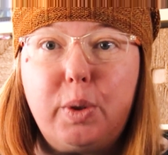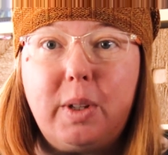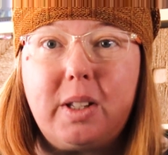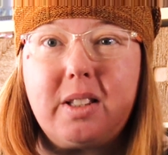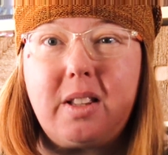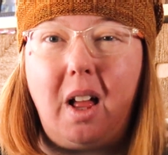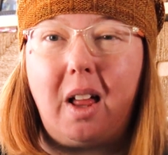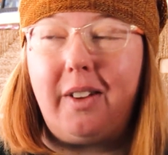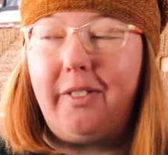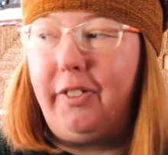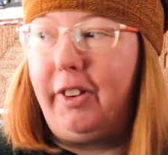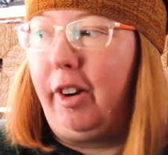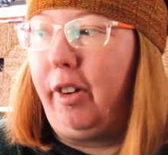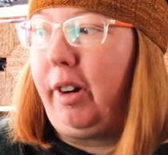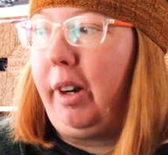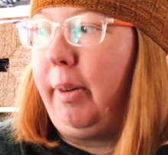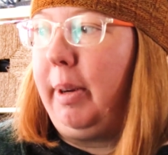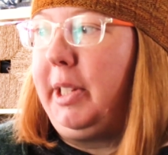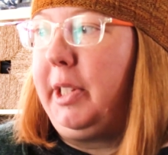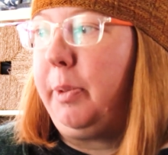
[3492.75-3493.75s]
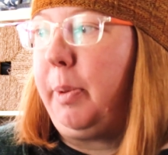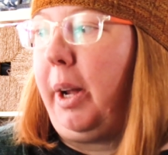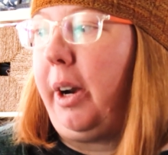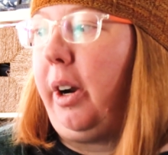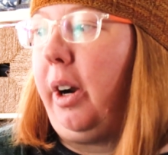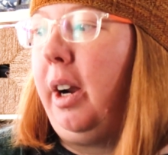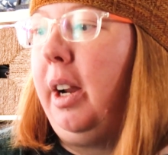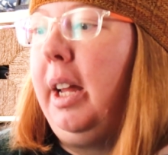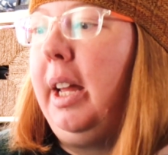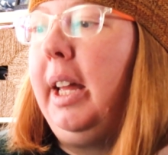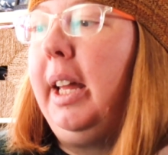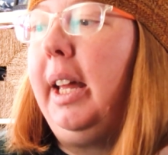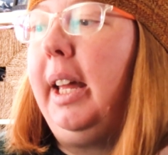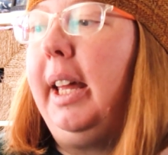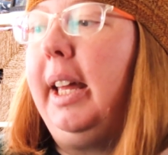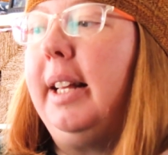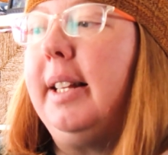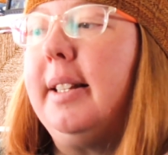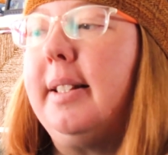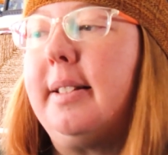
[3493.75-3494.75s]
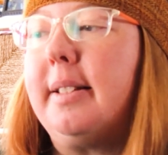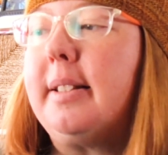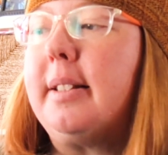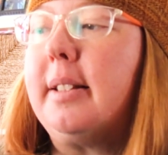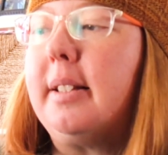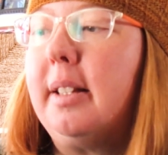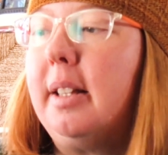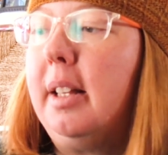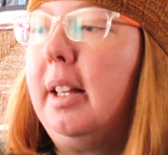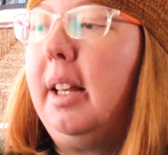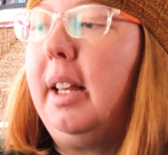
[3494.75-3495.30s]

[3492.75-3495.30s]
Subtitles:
do a solid fingering weight sweater is